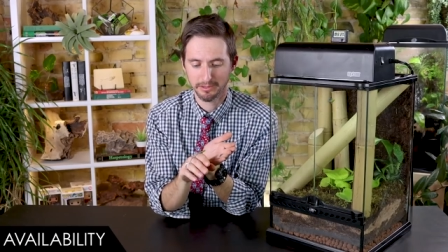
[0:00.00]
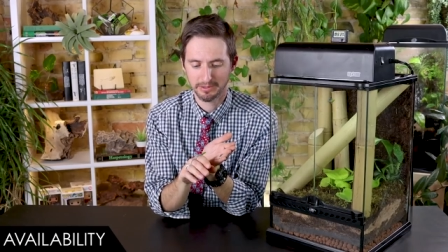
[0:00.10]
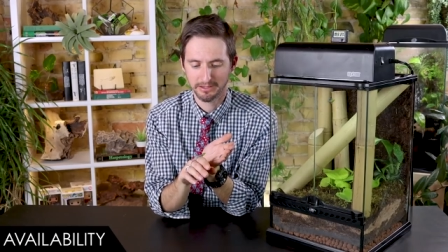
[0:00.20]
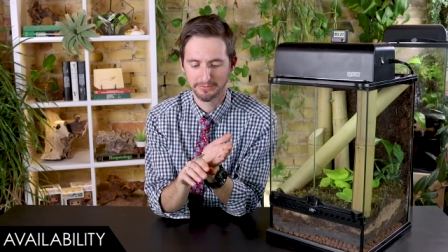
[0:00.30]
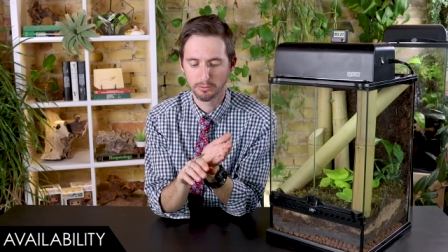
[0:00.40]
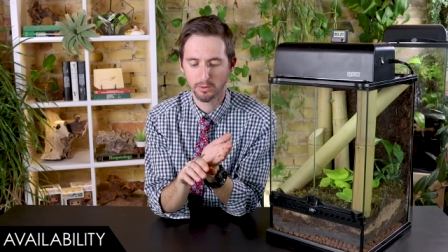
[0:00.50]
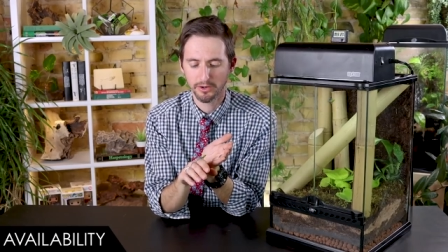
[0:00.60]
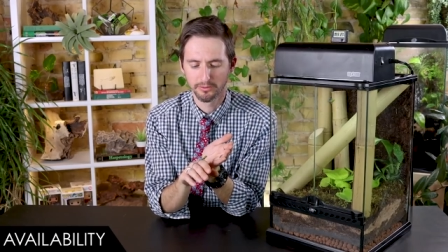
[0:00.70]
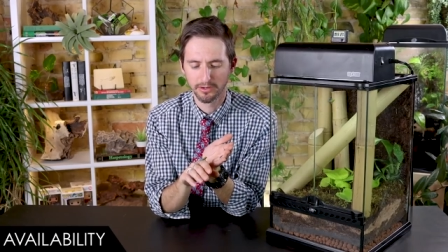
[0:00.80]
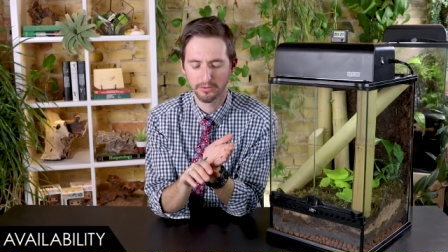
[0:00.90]
I mean, if you
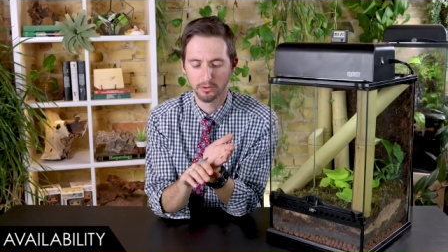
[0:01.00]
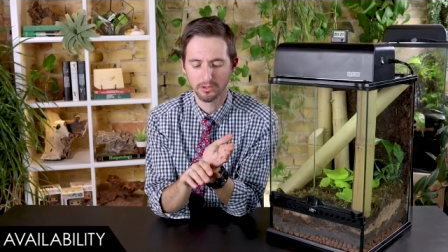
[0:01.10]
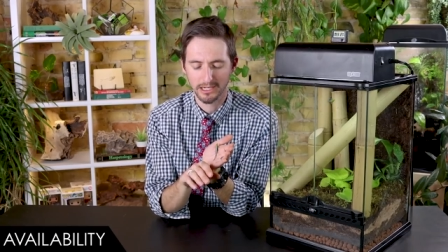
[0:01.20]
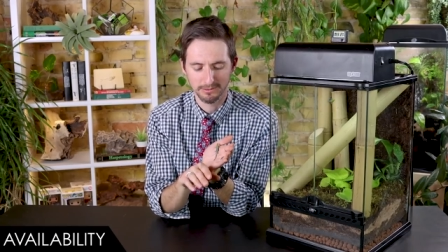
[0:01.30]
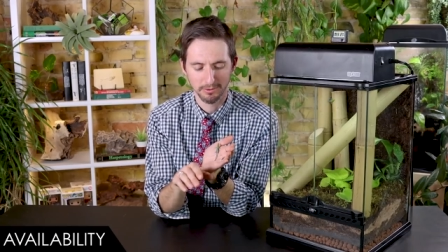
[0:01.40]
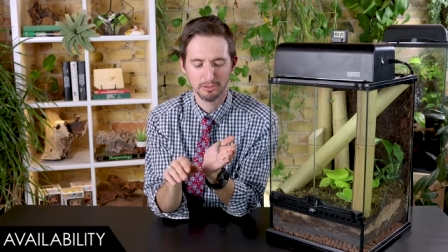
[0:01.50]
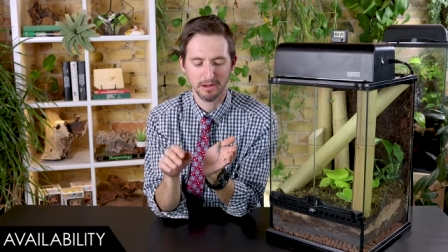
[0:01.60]
wander around the whole expo,